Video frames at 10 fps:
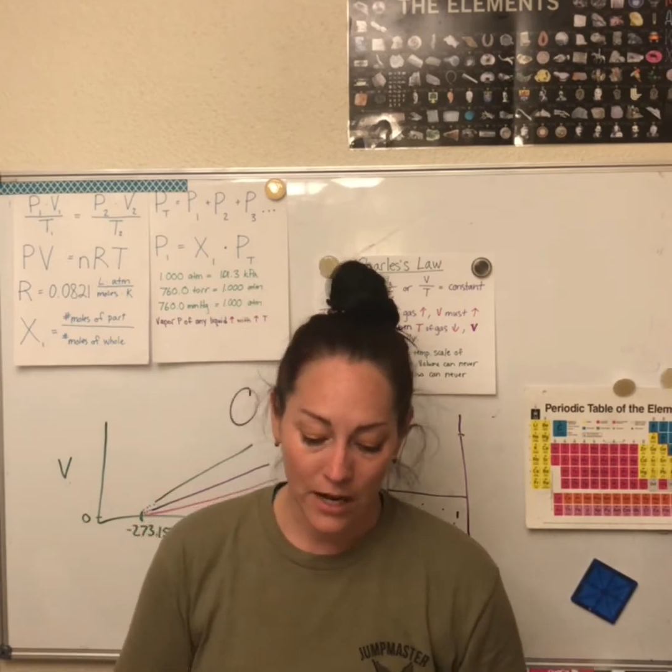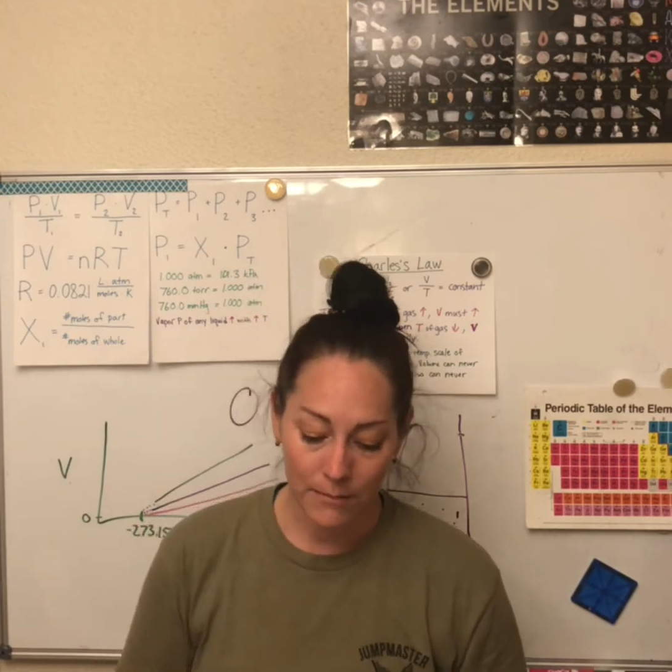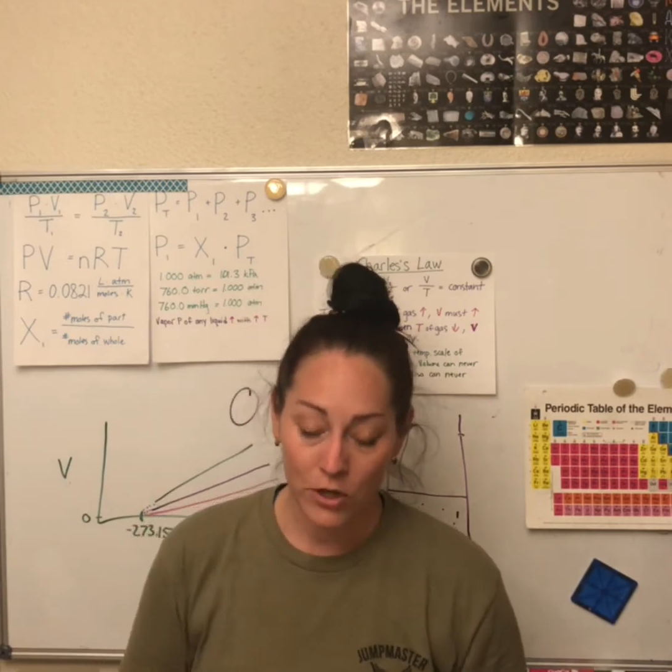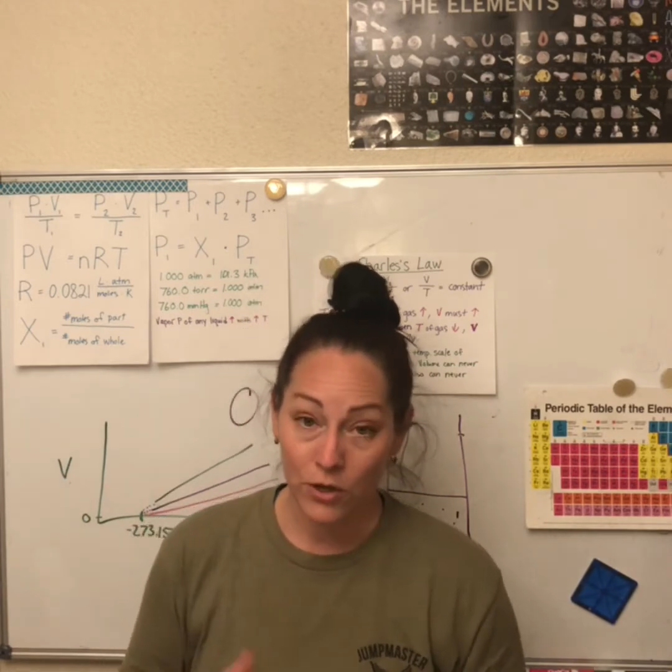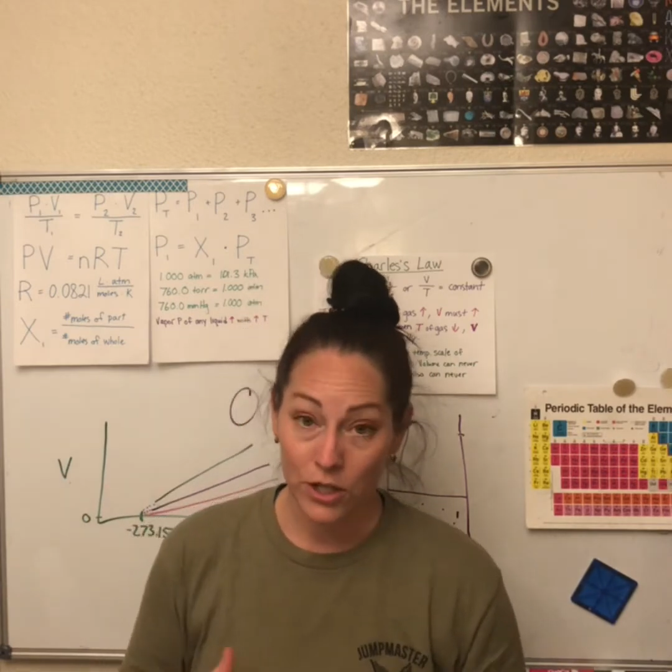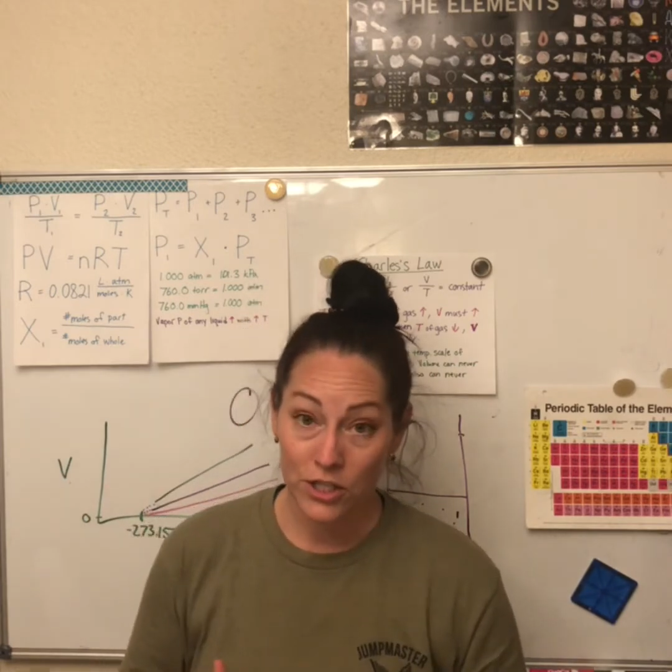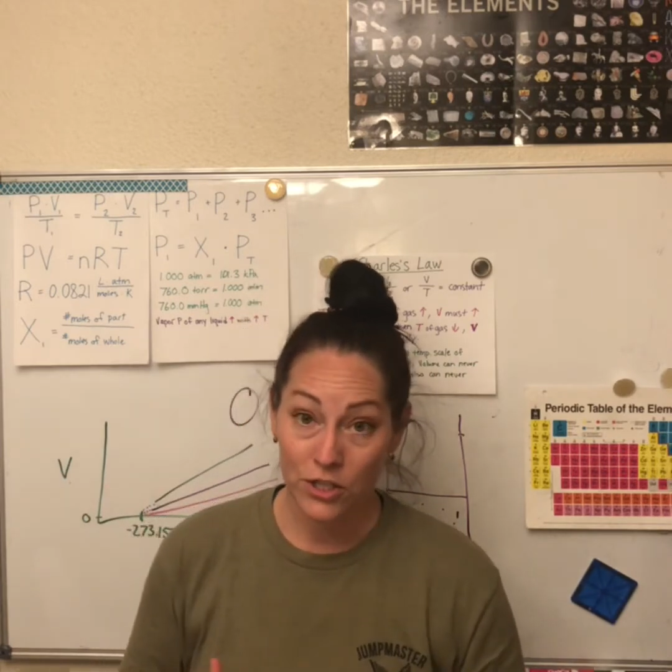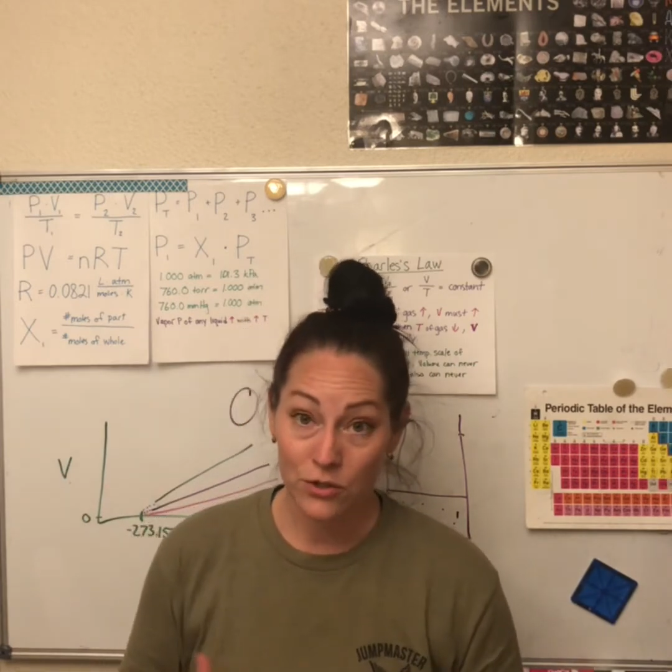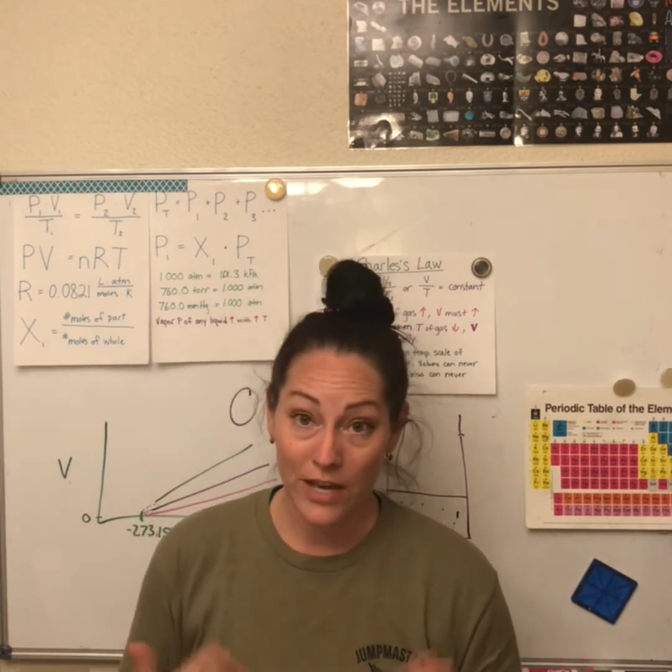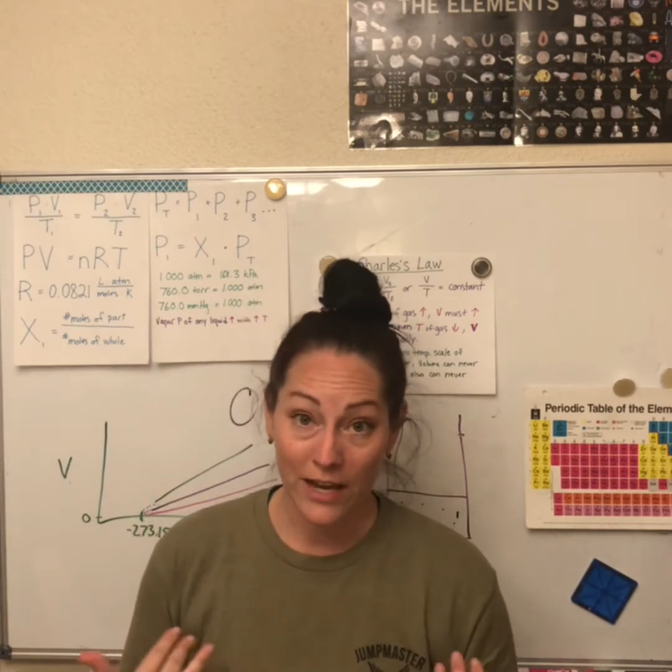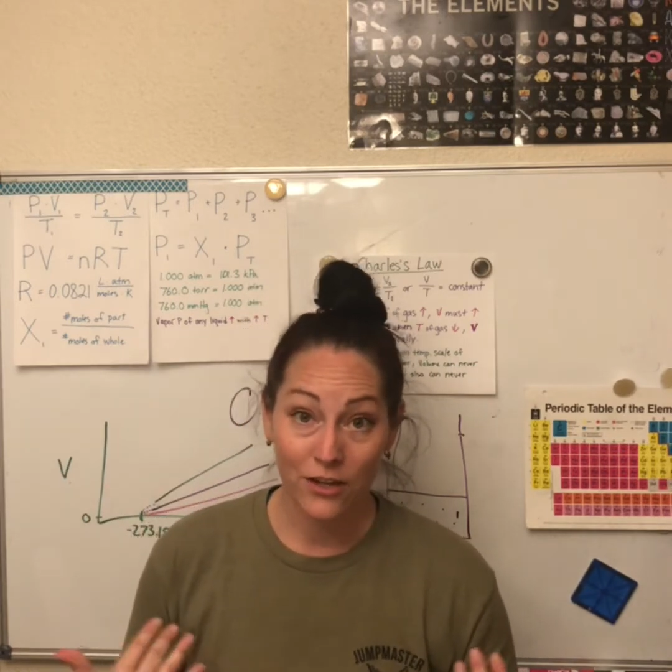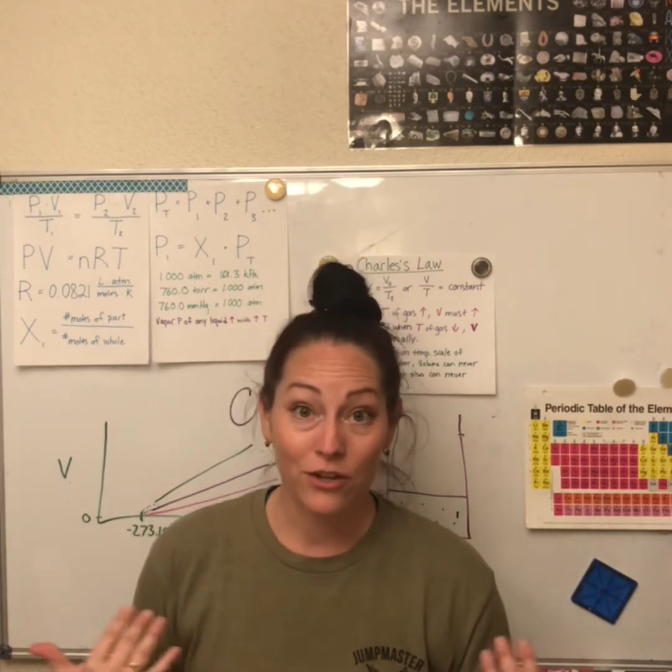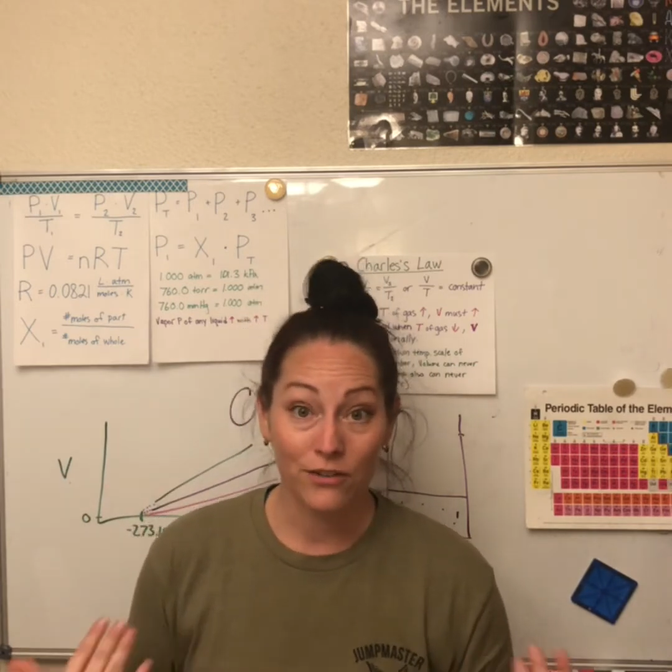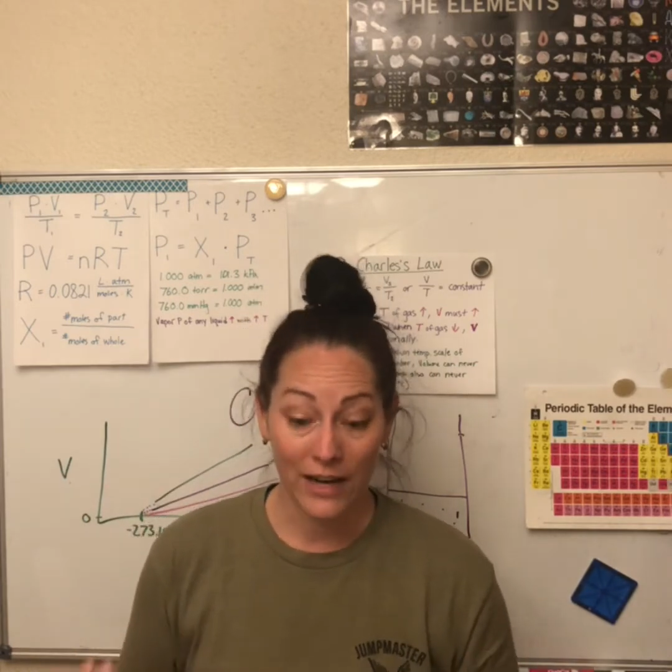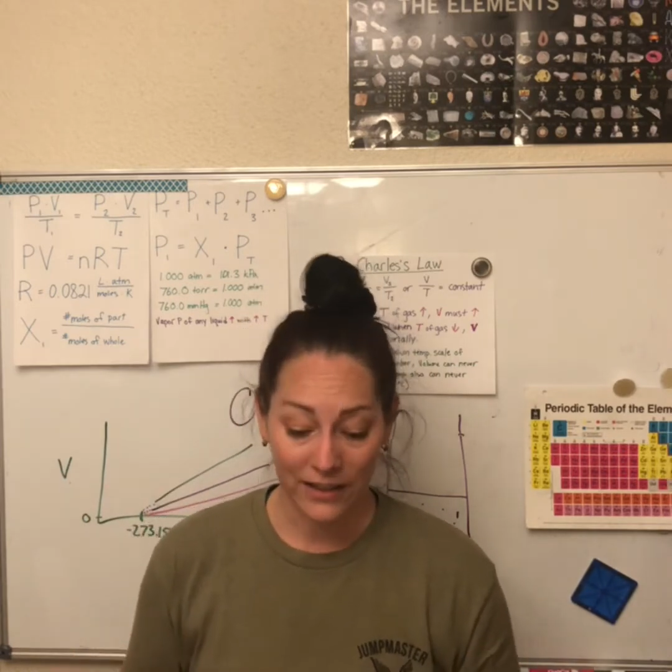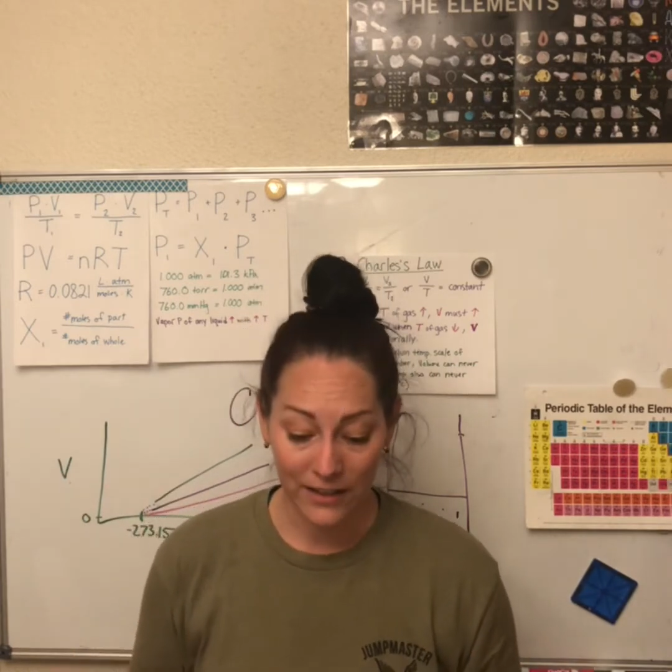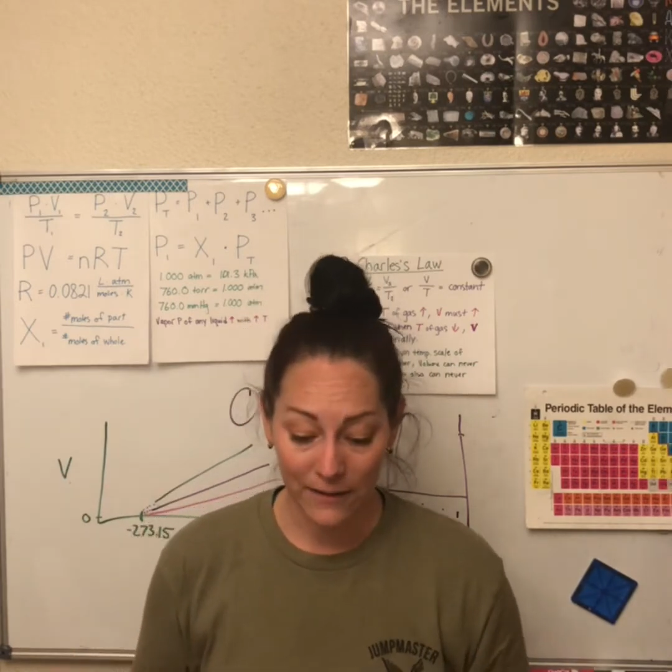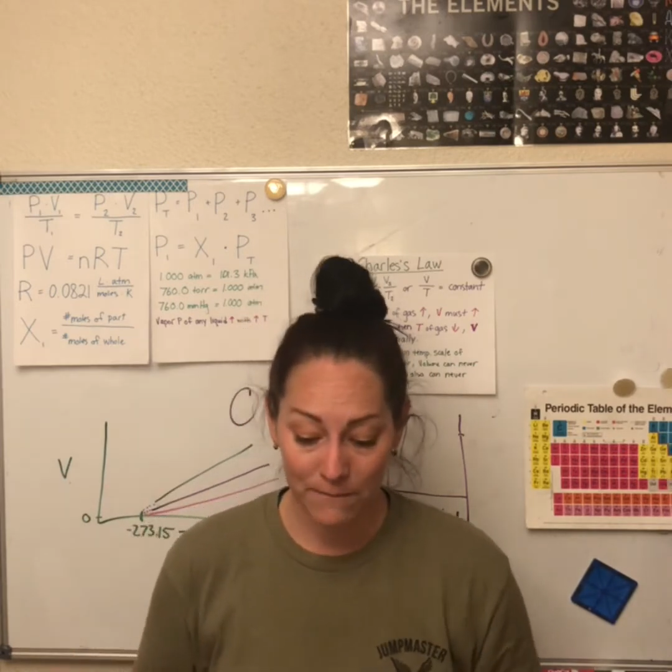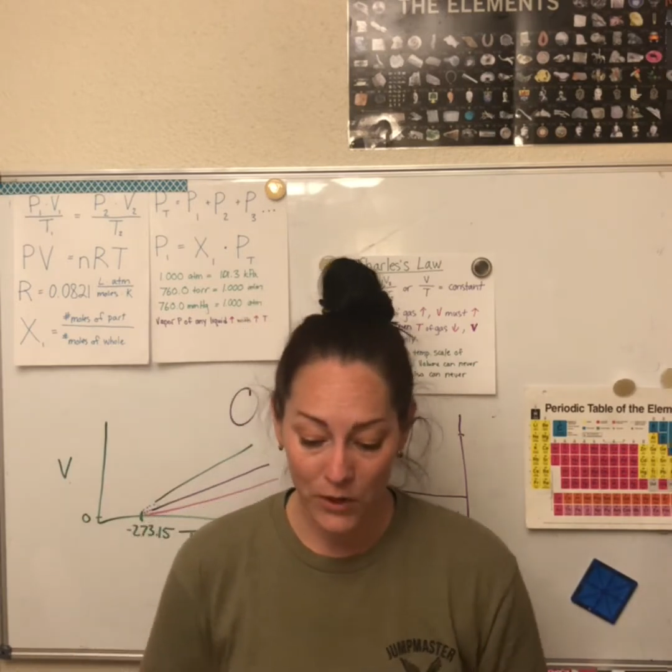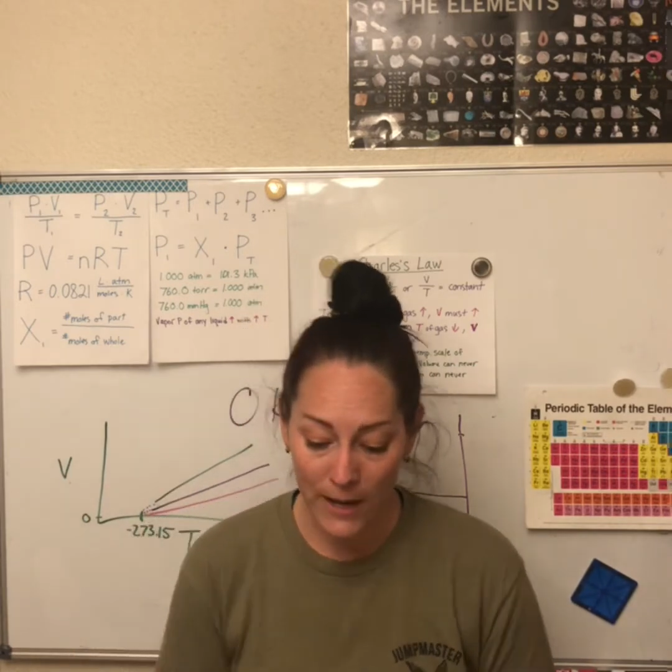in order to do that correctly,
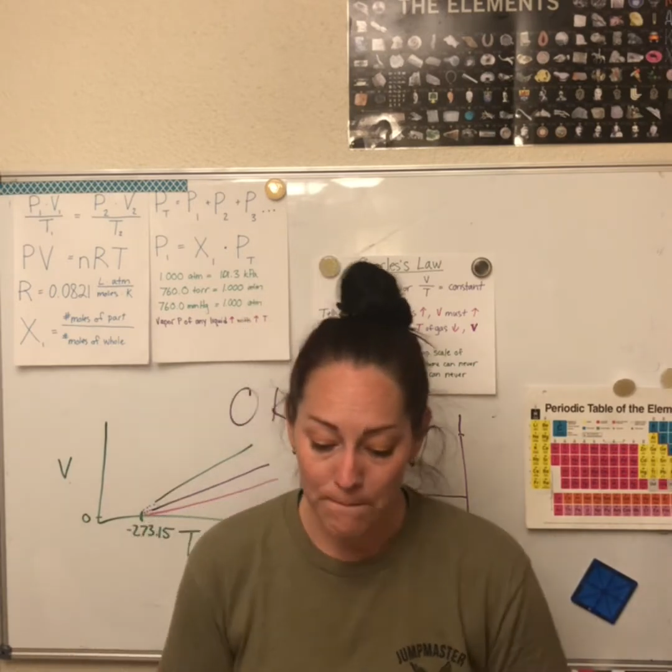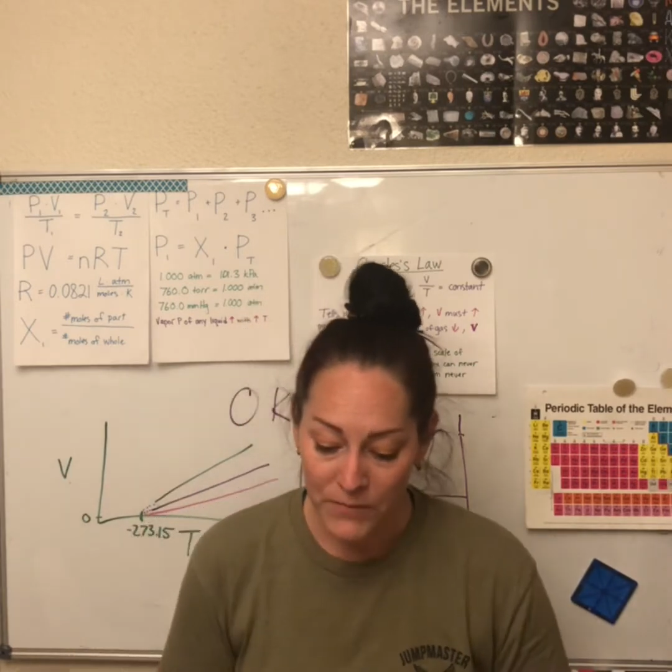okay?